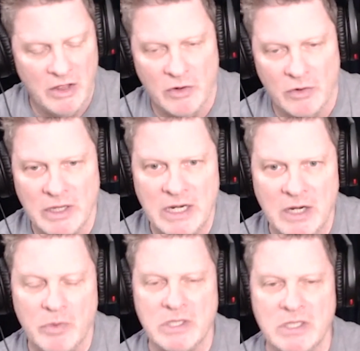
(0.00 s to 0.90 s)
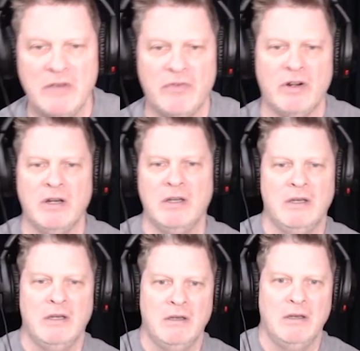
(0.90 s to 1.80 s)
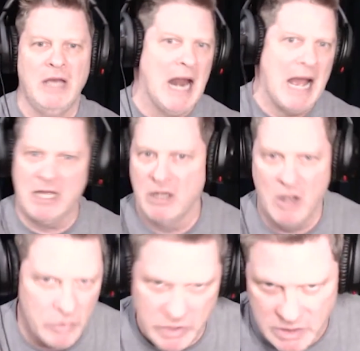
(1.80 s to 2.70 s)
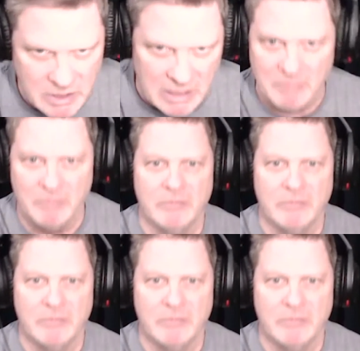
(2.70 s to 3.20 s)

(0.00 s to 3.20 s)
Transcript: their leading receiver, and I can coach his team.